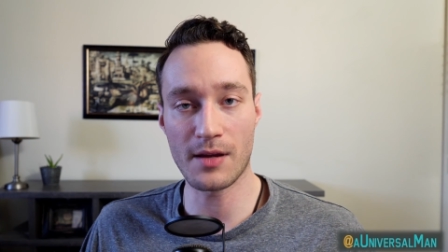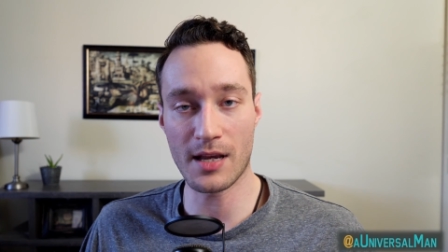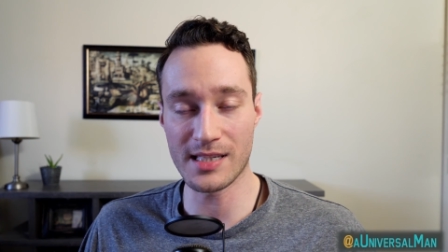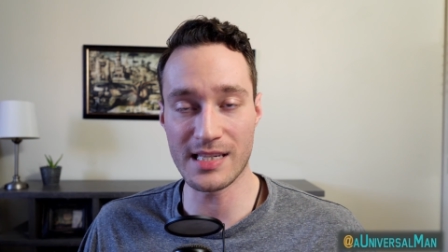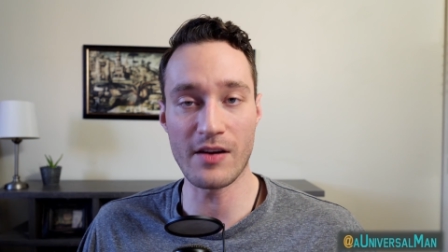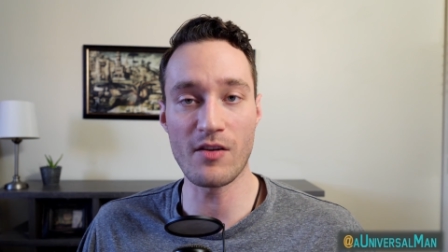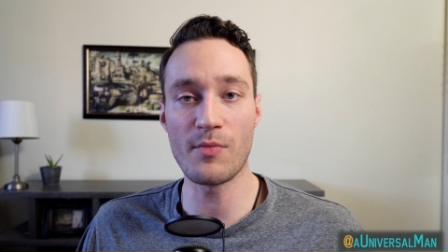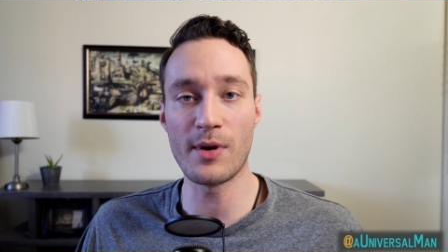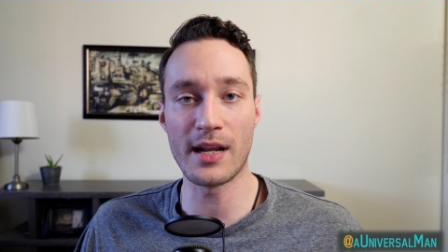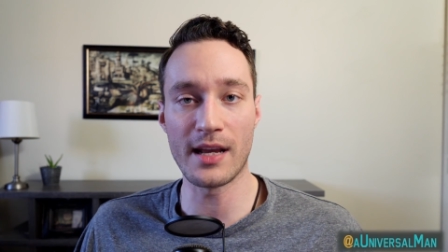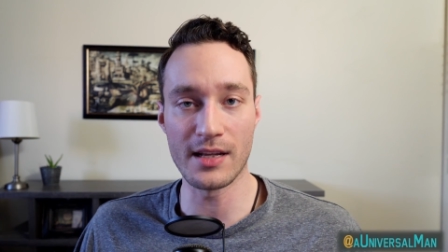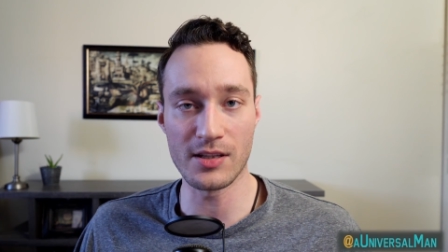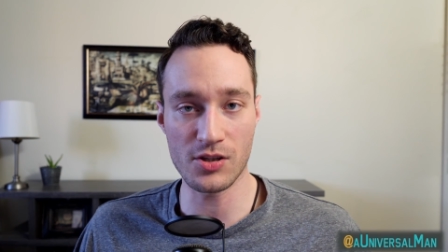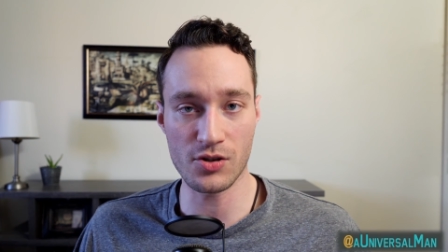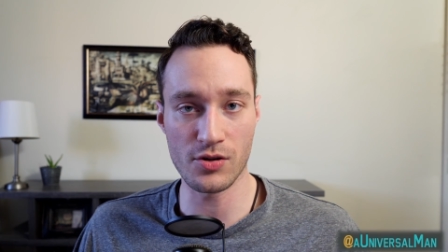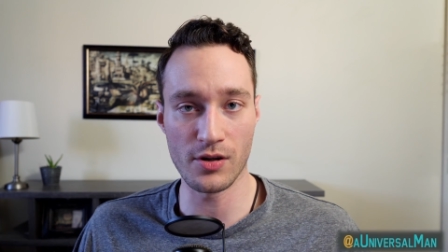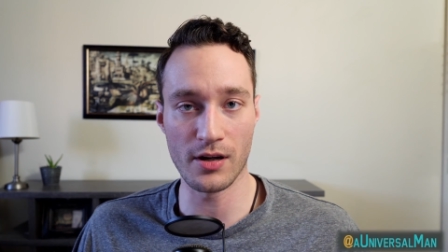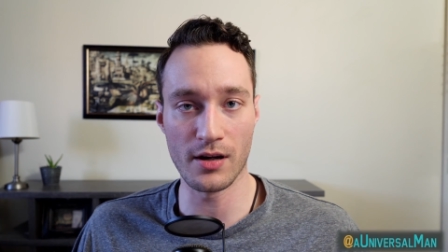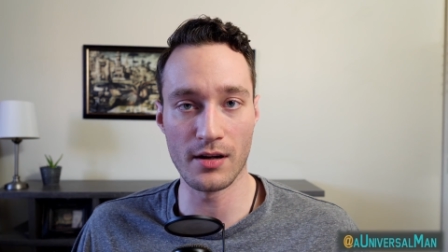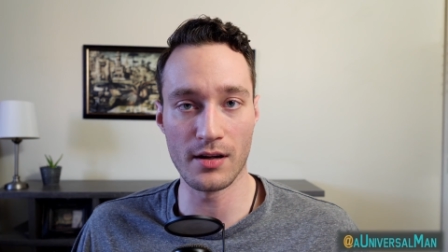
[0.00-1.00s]
Because everybody gets
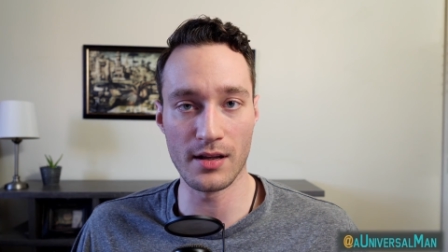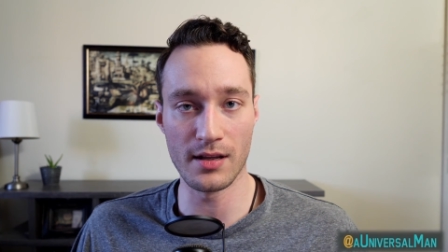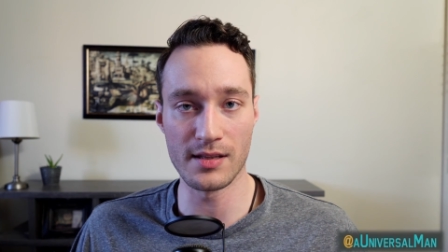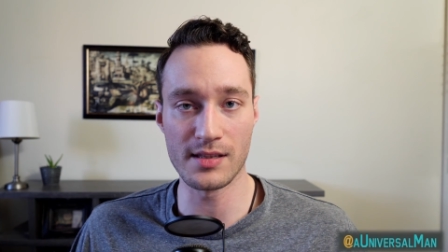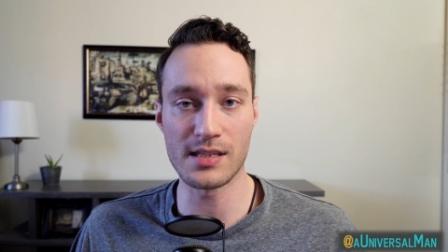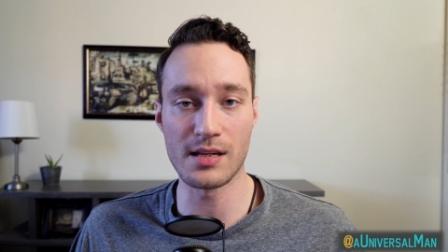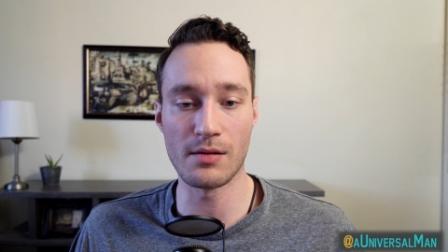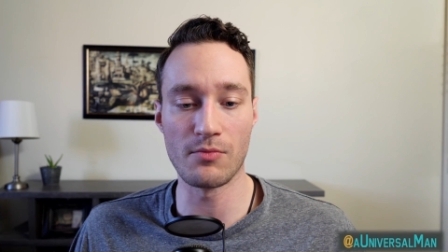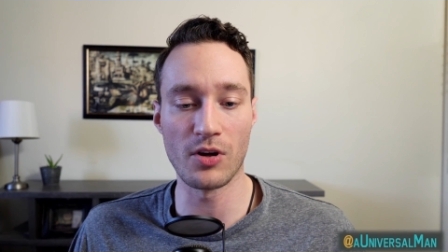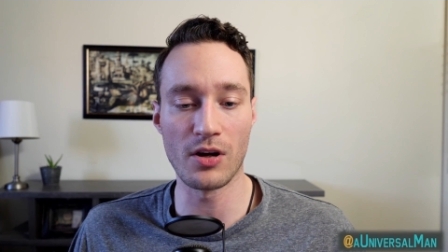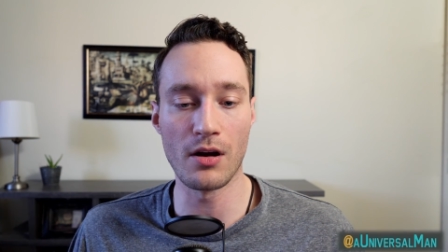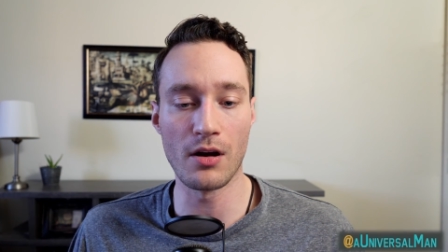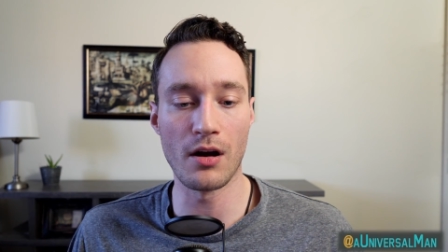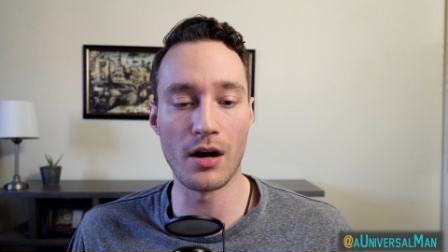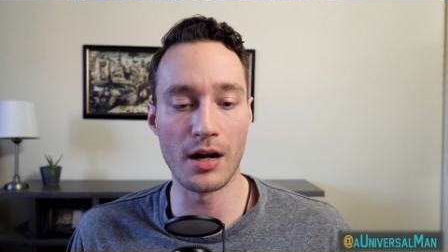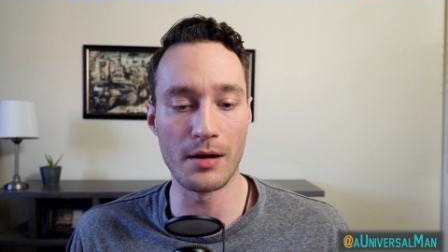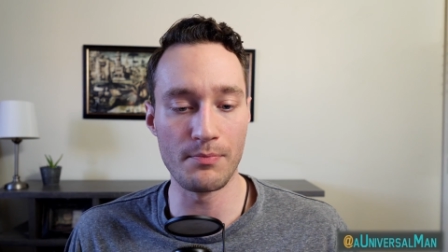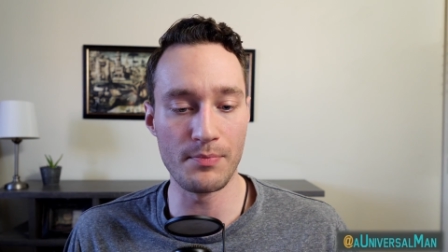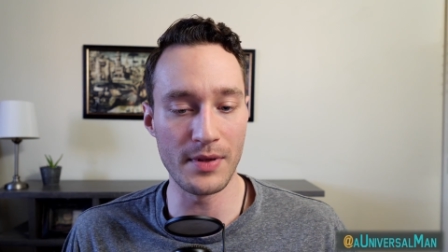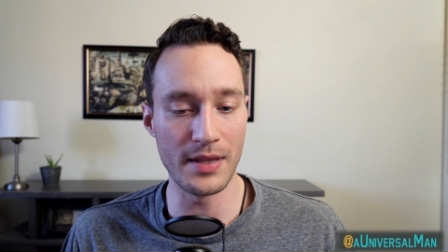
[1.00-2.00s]
triggered in some regard
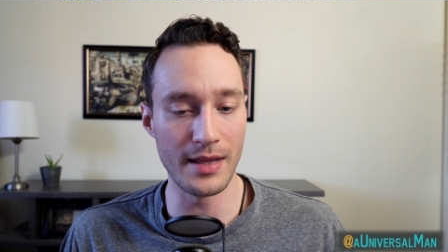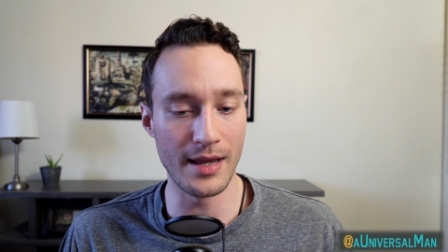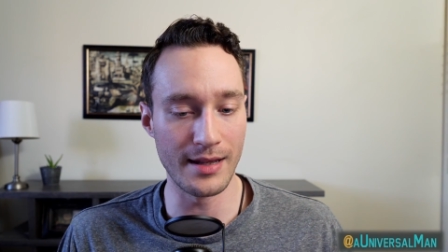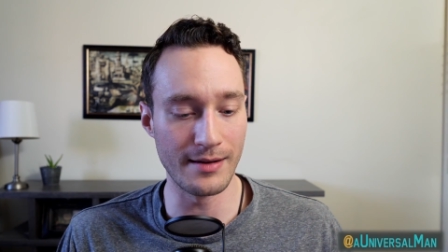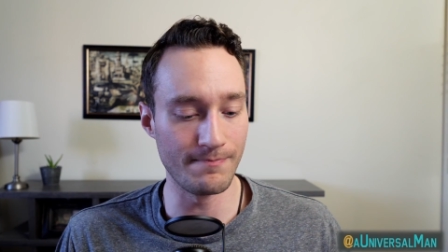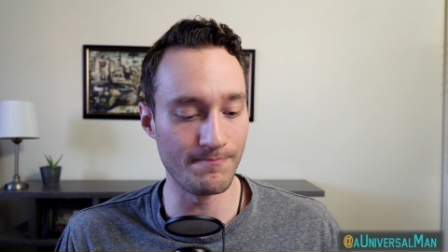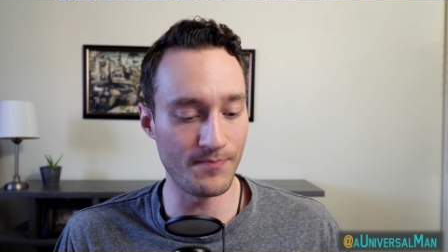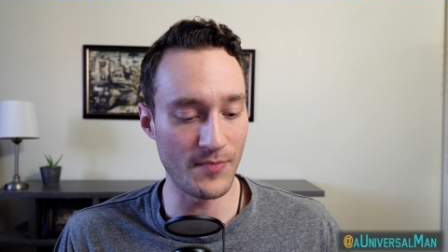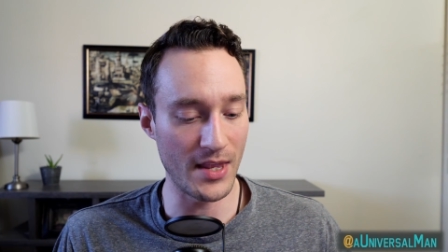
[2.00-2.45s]
hard and,